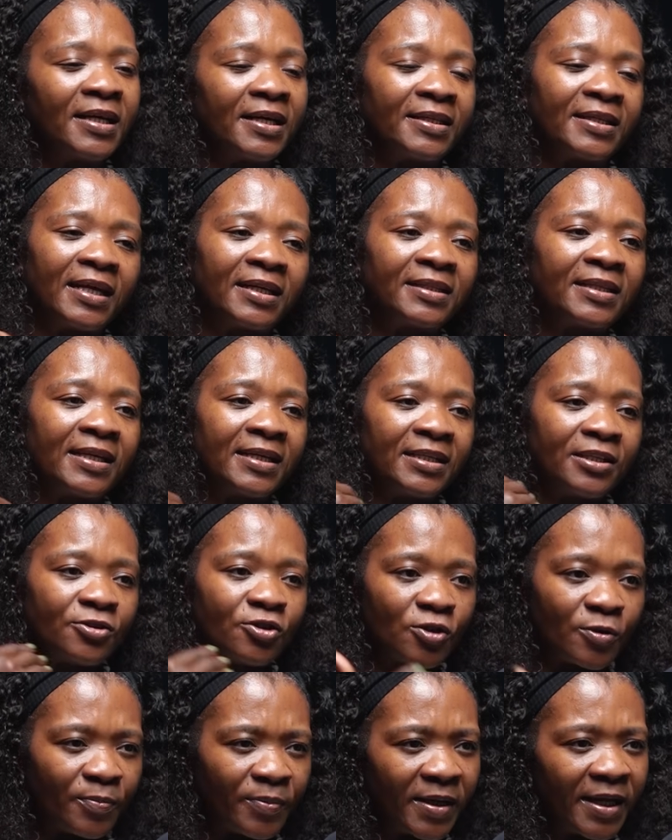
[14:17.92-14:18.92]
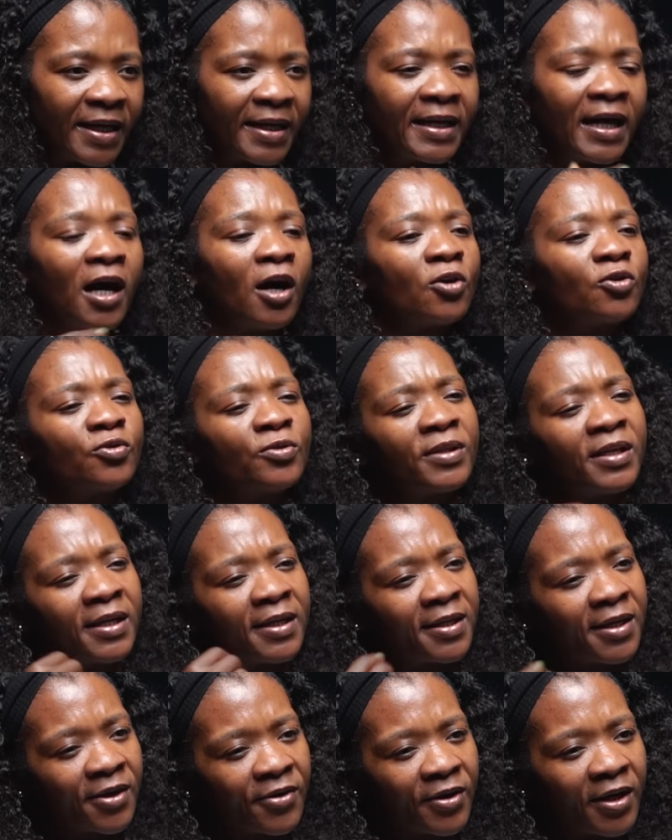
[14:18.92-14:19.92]
that they need to play, and how do they
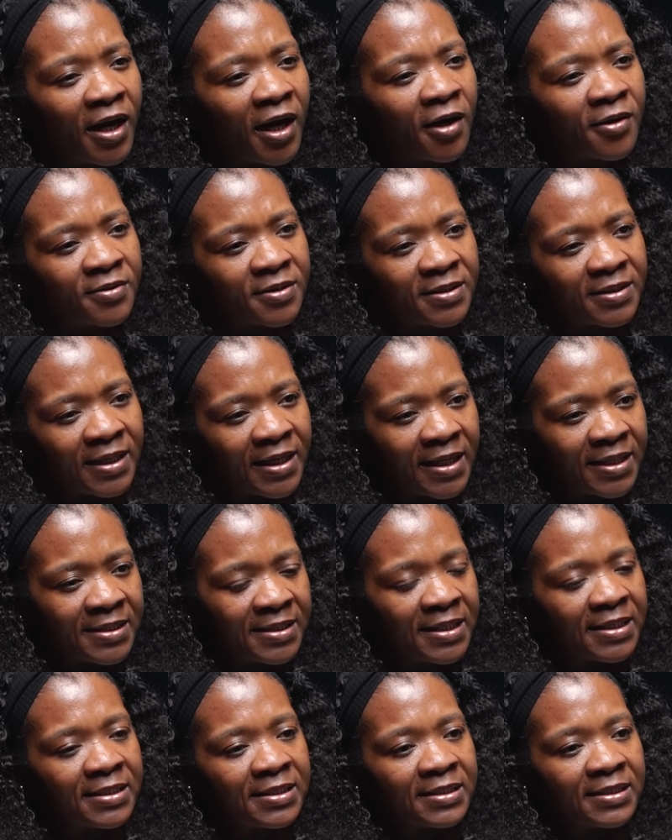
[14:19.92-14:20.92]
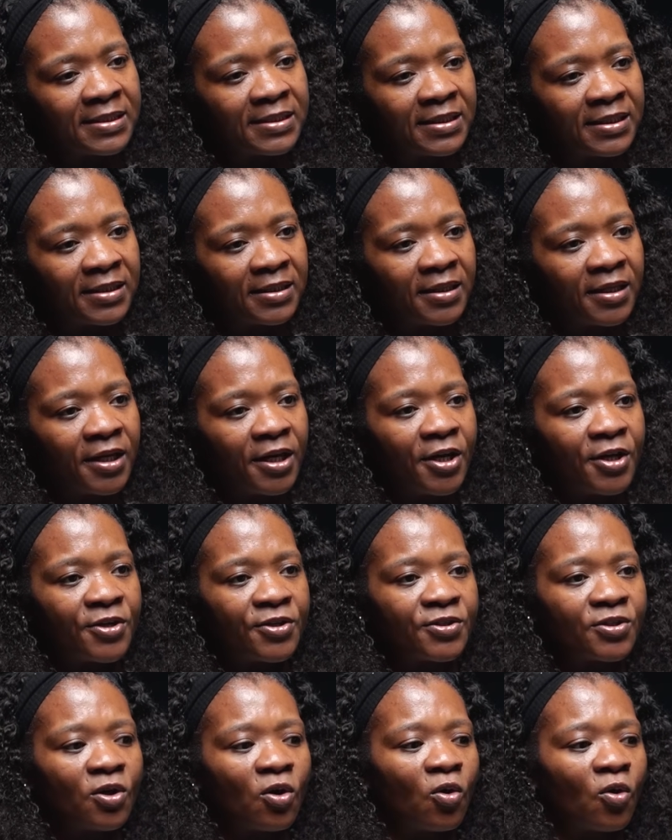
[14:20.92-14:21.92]
carry out their destiny.
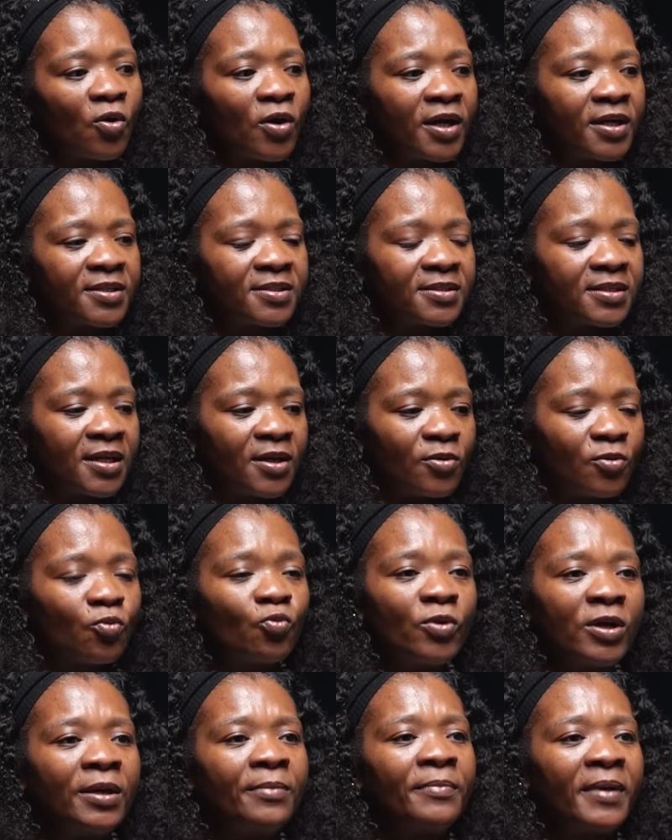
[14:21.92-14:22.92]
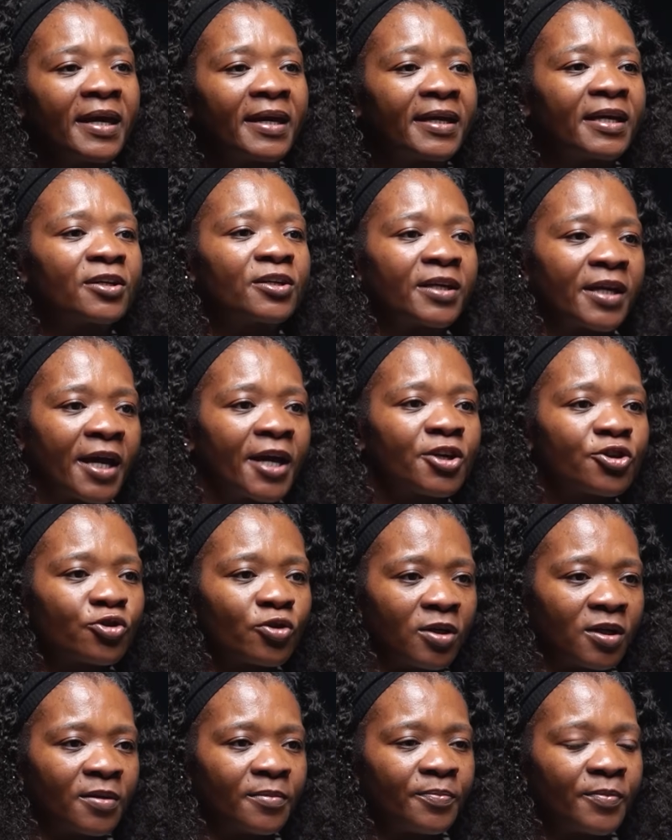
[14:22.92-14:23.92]
So we make it
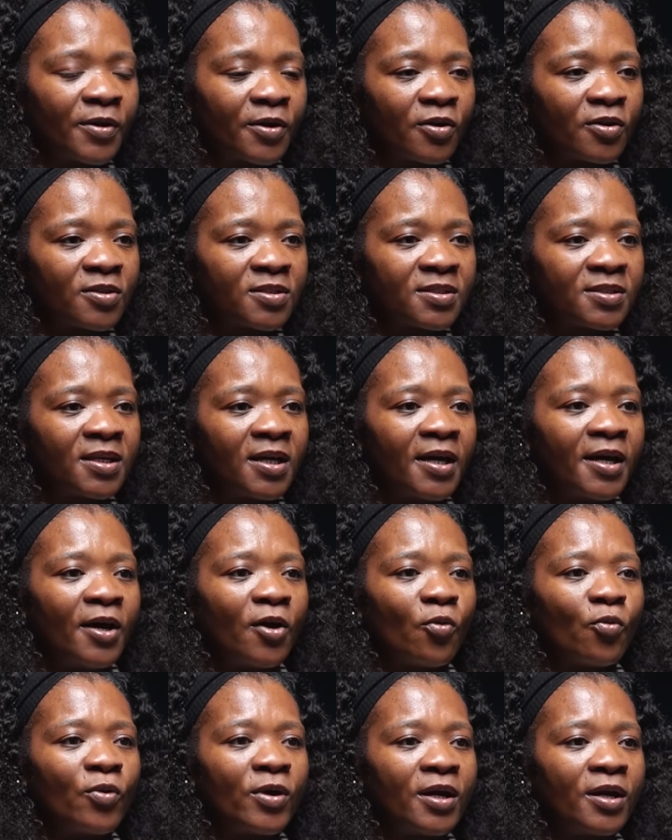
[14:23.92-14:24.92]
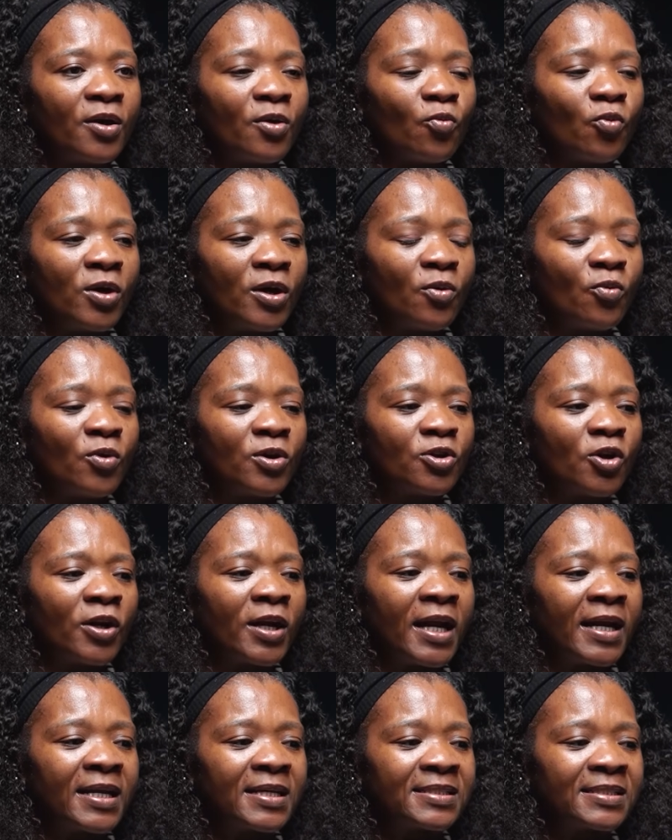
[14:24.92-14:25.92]
casual because we
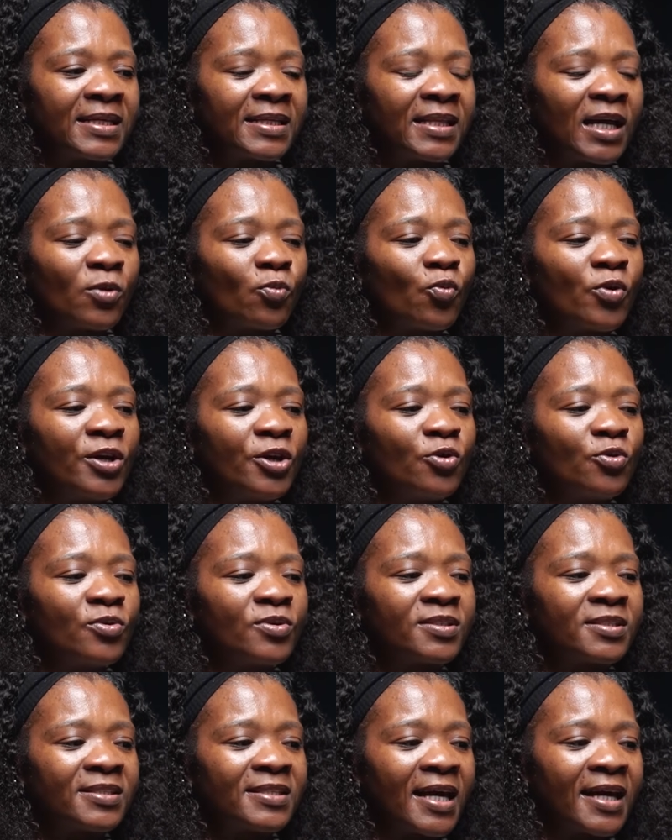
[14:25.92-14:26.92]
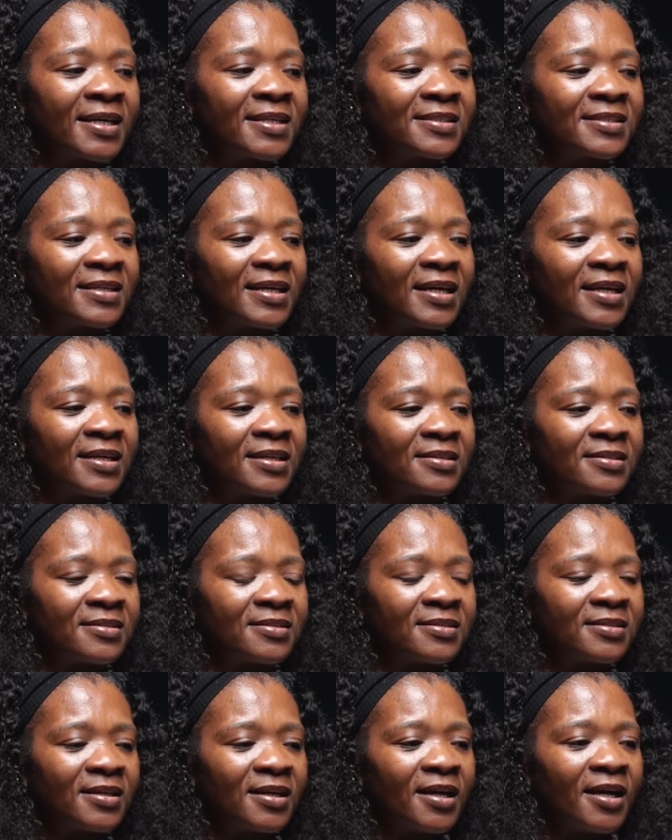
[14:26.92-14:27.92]
don't understand that sex
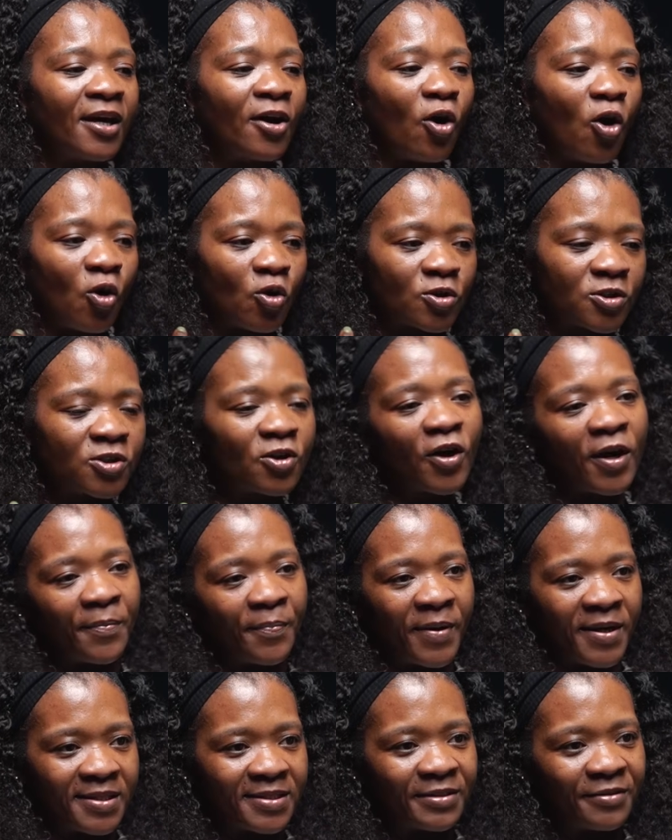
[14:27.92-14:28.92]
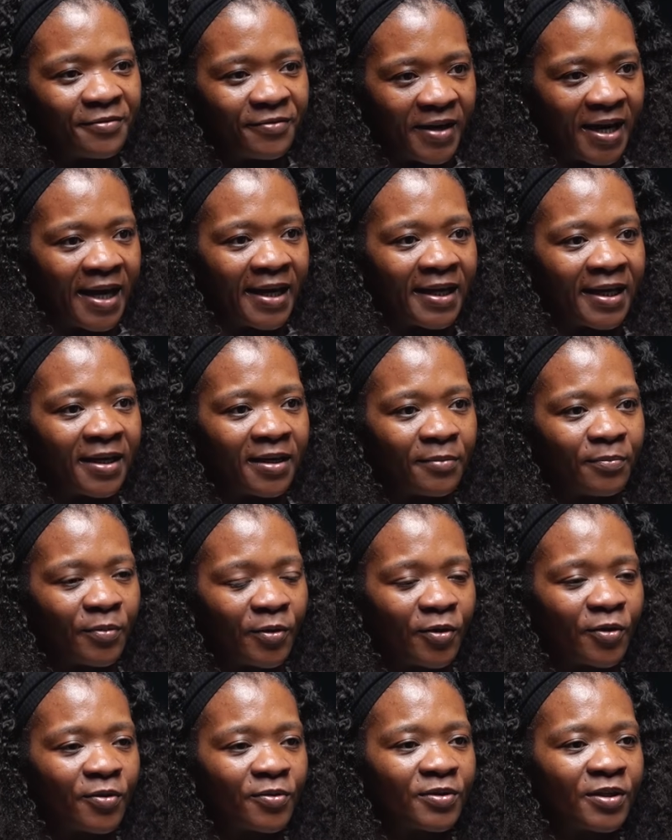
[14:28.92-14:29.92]
is also a pacifier,
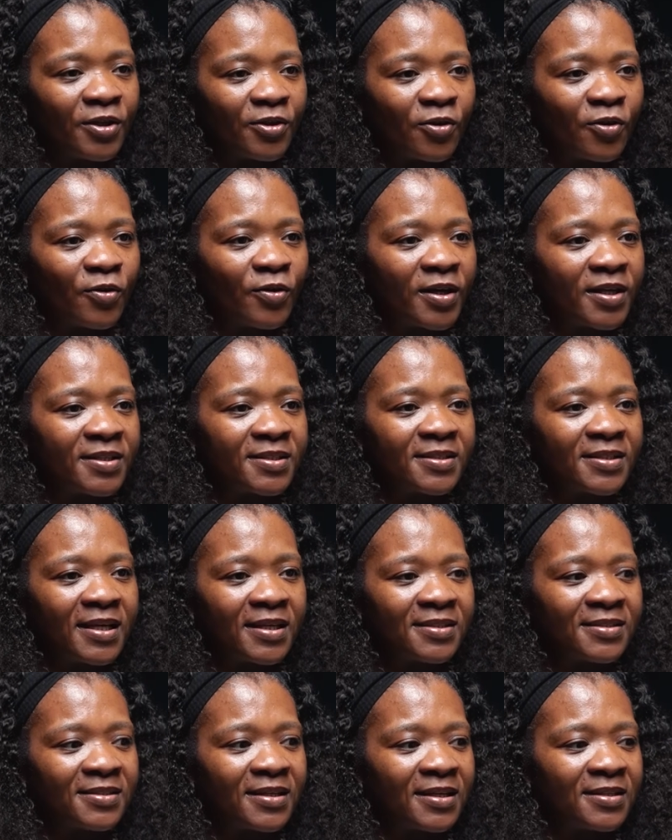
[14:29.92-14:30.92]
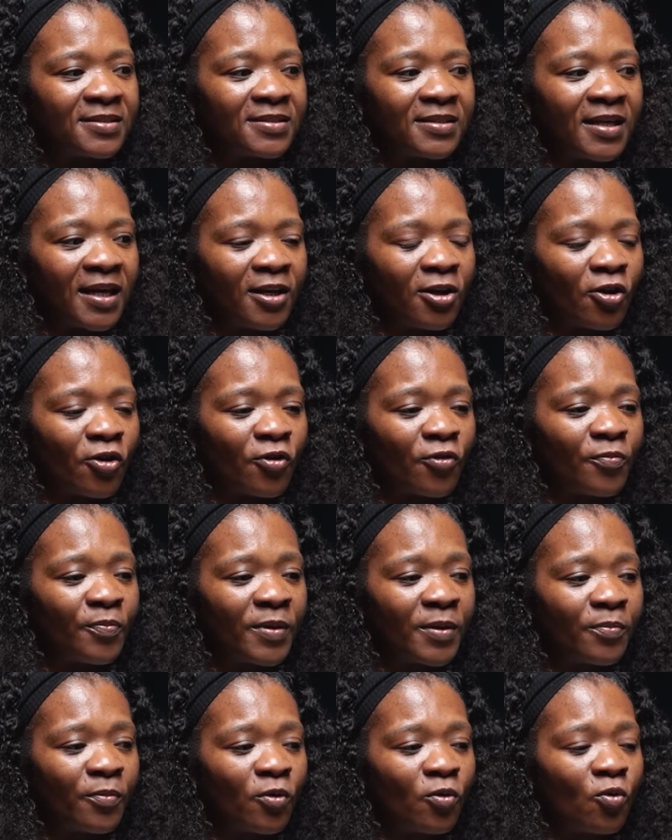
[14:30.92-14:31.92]
because it's a lot of
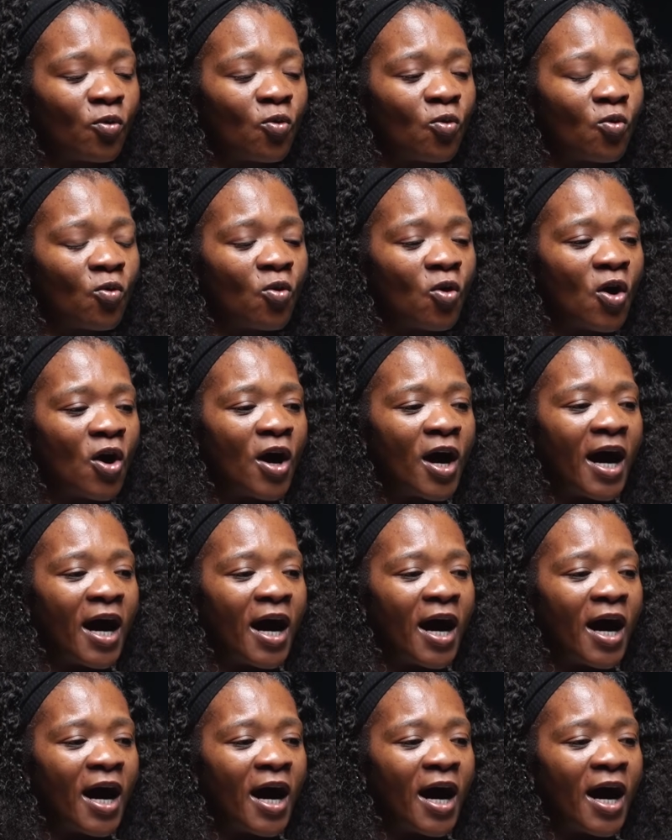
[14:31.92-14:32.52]
people who